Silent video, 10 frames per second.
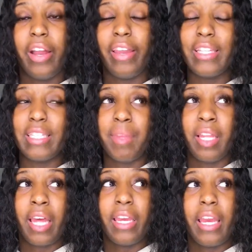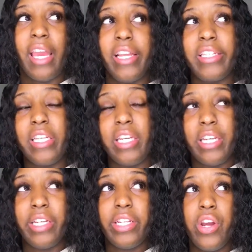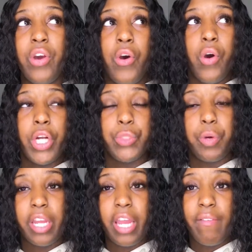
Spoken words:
I get something like 18 or 20.